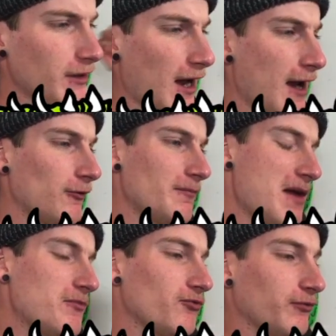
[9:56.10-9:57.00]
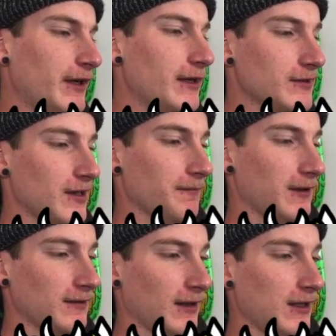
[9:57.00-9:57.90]
one, I remember reading
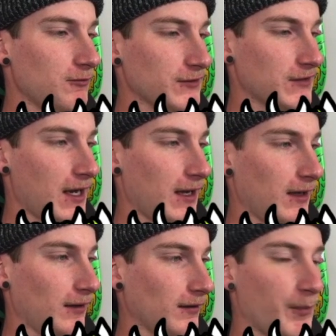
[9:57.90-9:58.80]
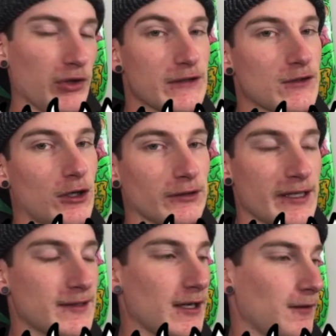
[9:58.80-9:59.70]
something that he was saying. The book is called
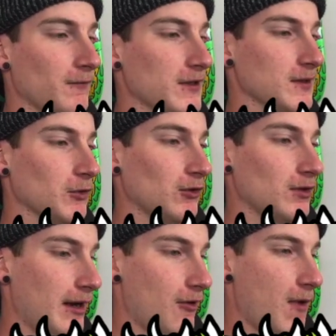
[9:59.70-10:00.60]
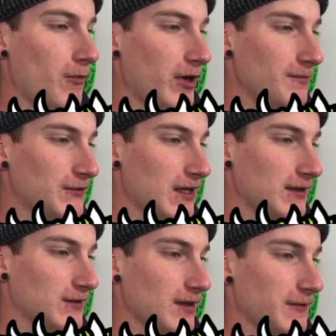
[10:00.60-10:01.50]
Let's Get Invisible, and I remember him
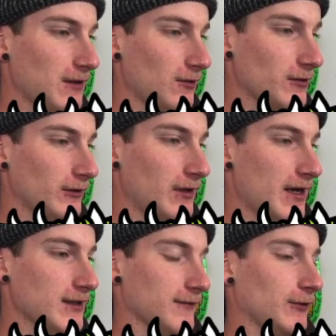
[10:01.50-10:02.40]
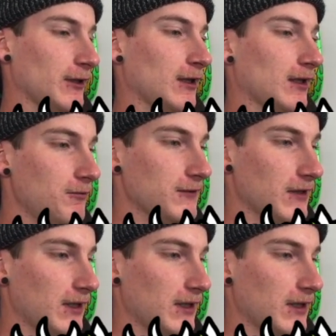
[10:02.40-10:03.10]
saying something along the lines of like he was